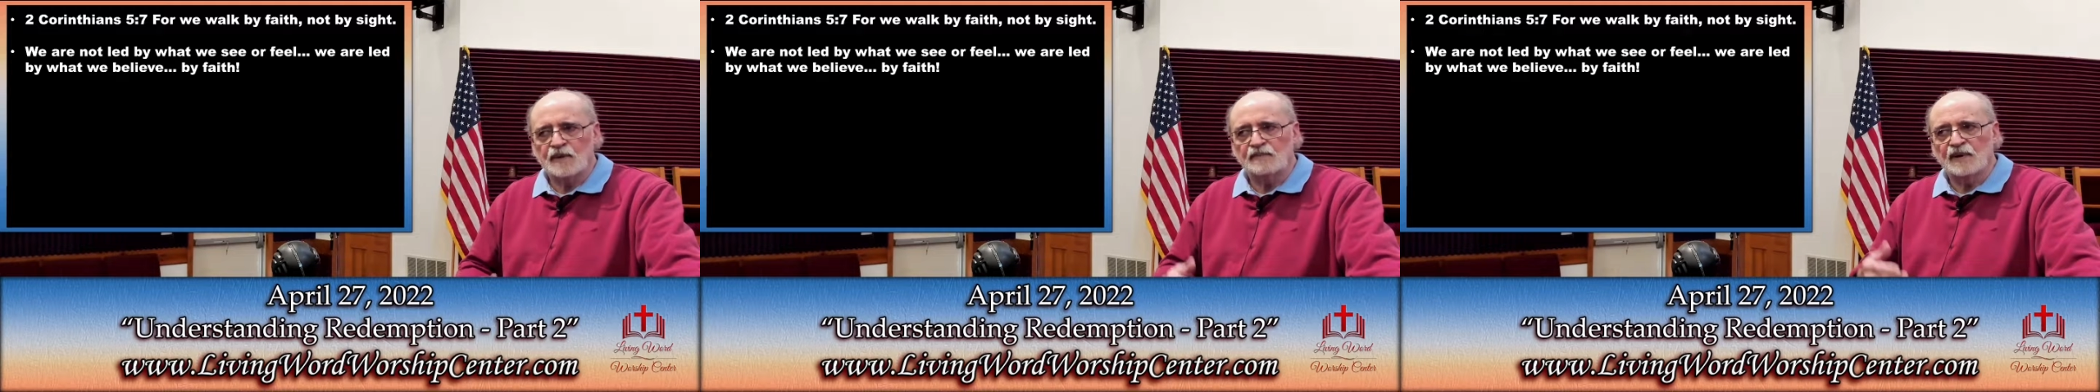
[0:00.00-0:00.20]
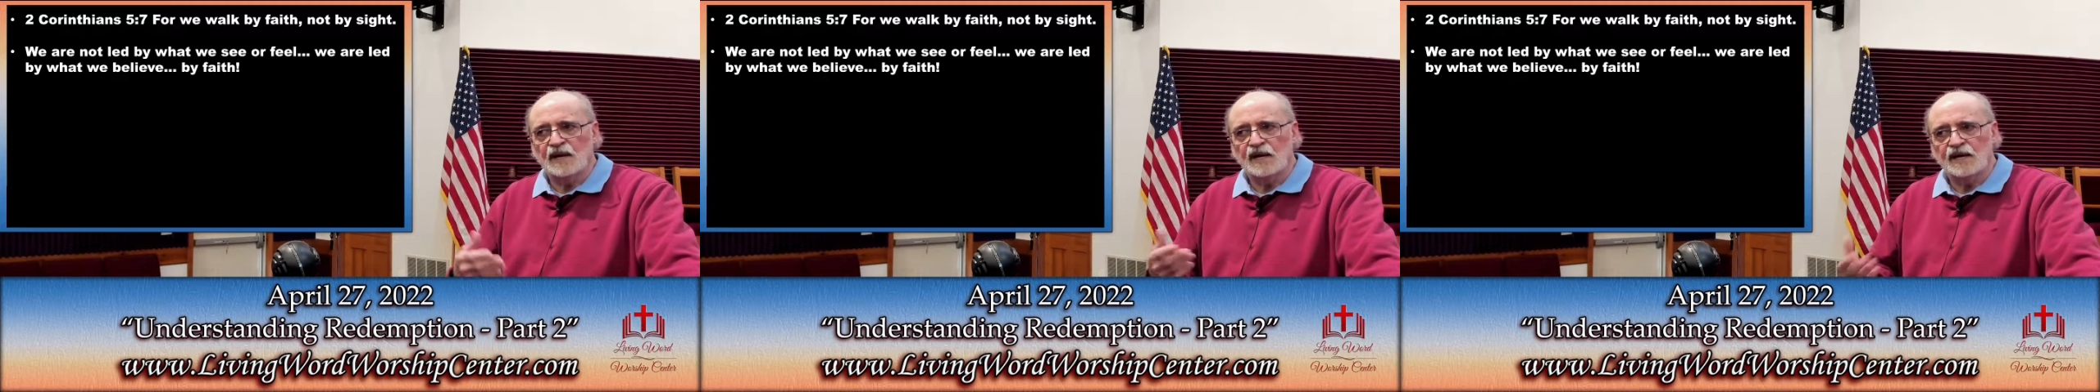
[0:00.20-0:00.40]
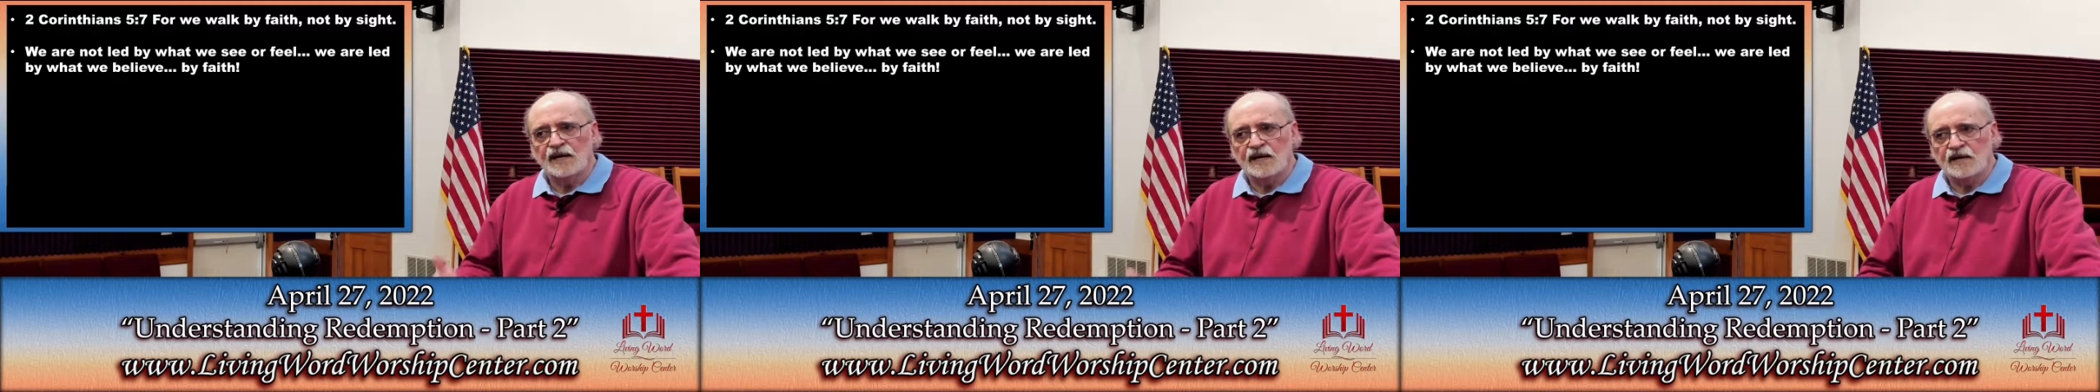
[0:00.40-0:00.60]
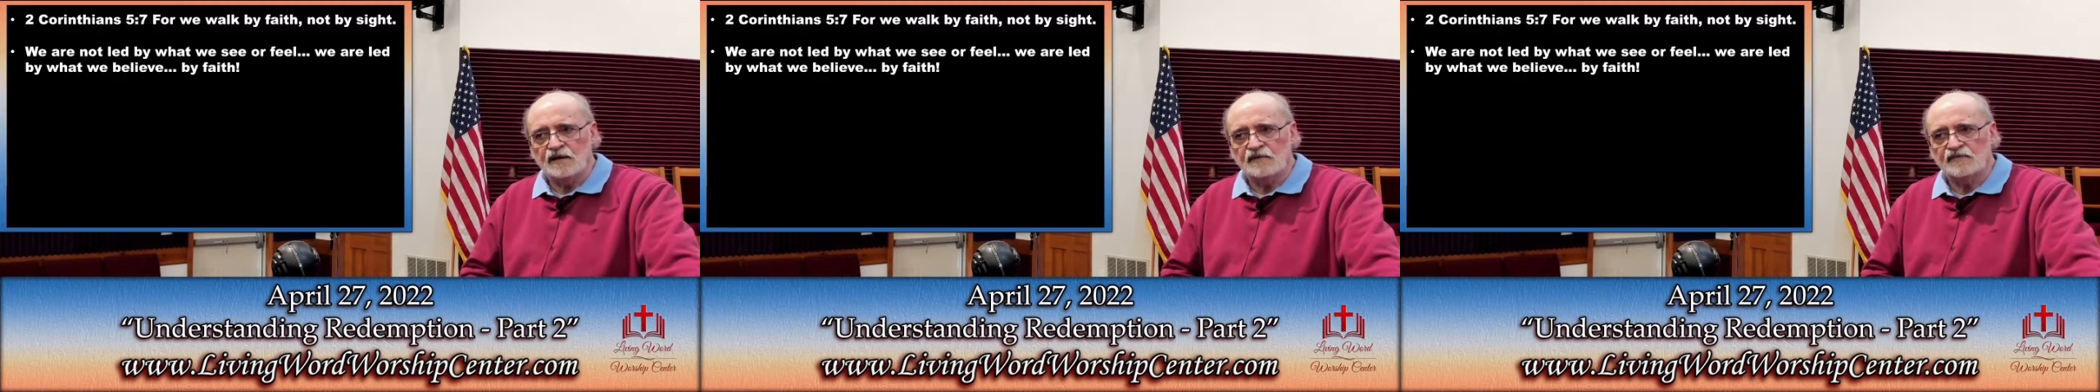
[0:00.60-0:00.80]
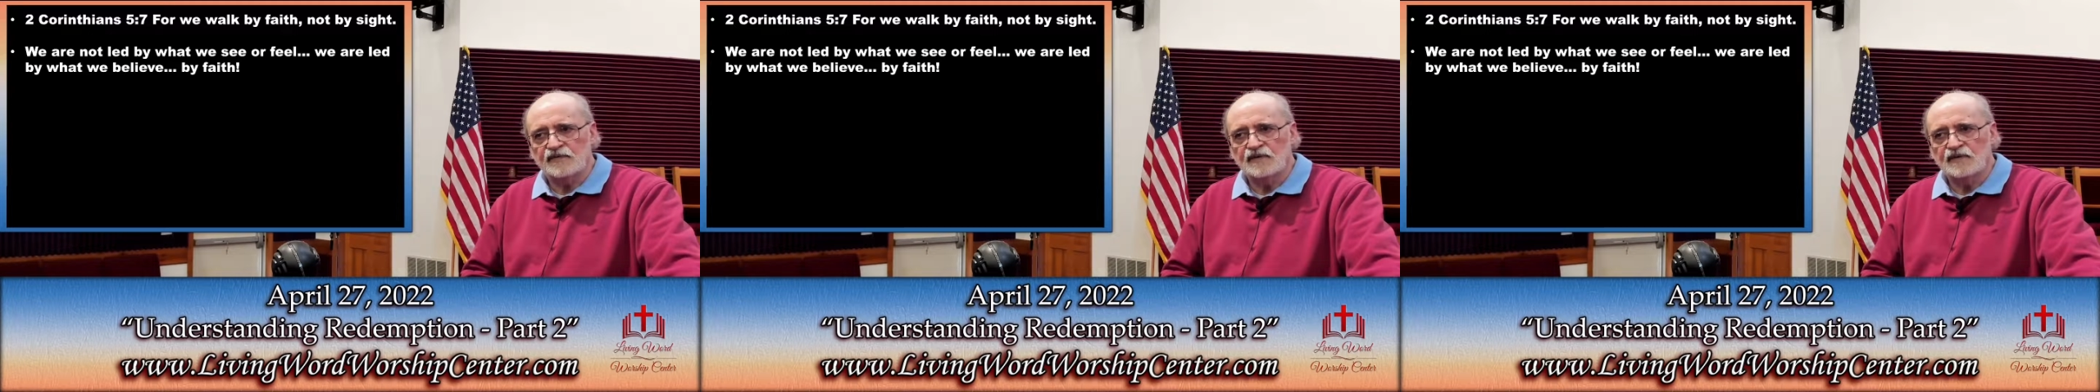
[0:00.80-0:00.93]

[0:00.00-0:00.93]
believe,